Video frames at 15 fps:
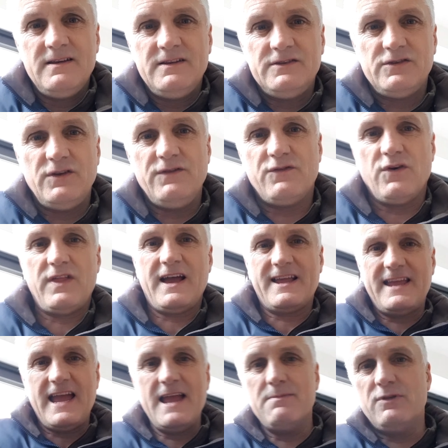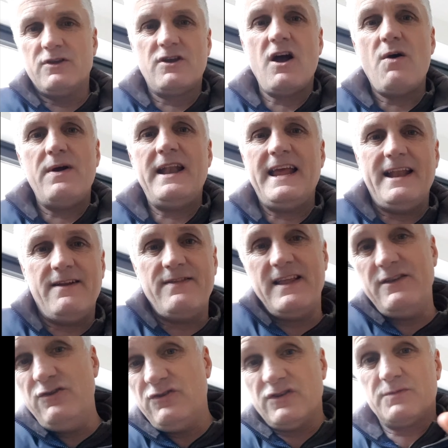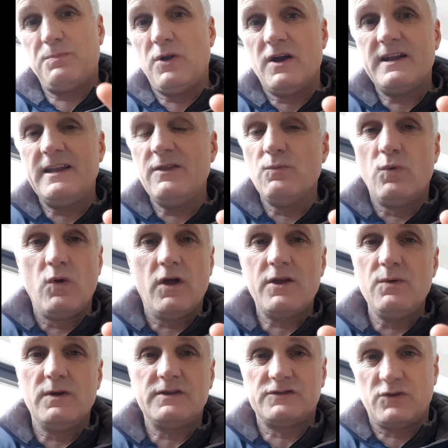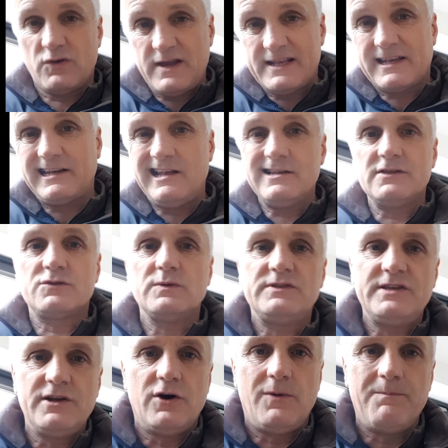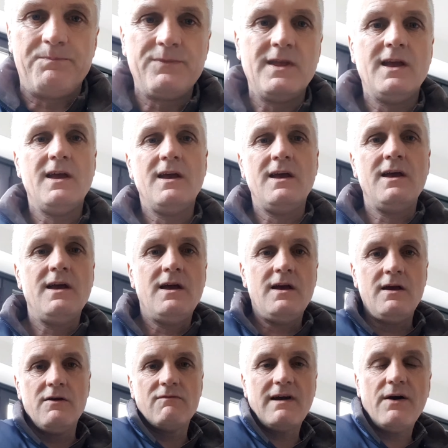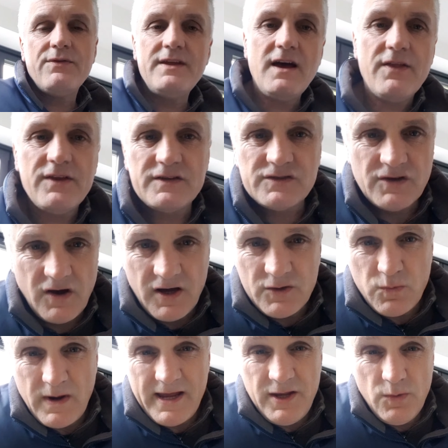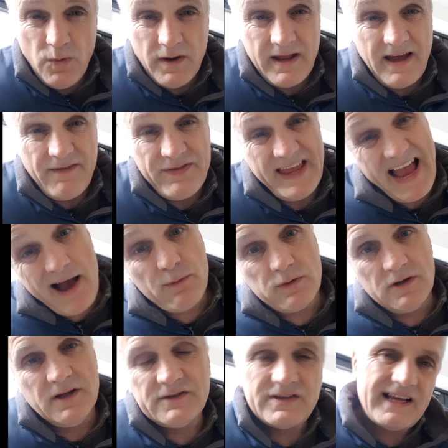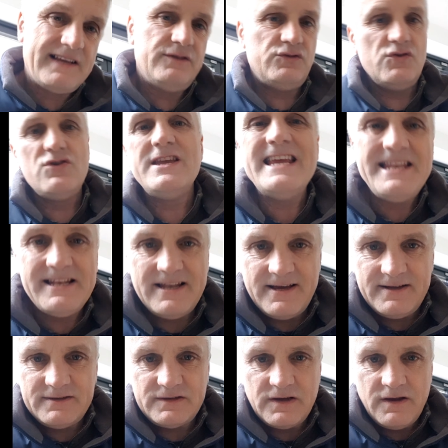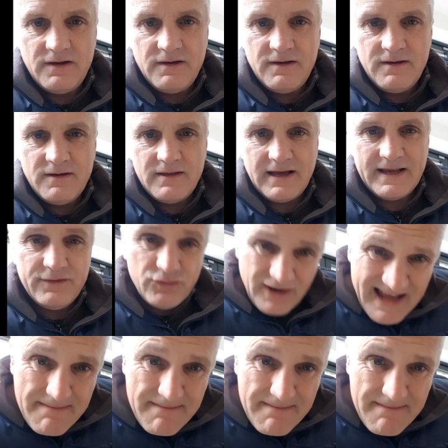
So you've got that cable going in, and then you just plug it in the wall like you would a socket, switch it on. Round the other side where you want to have the outlets, that gives you the inlet, that gives you an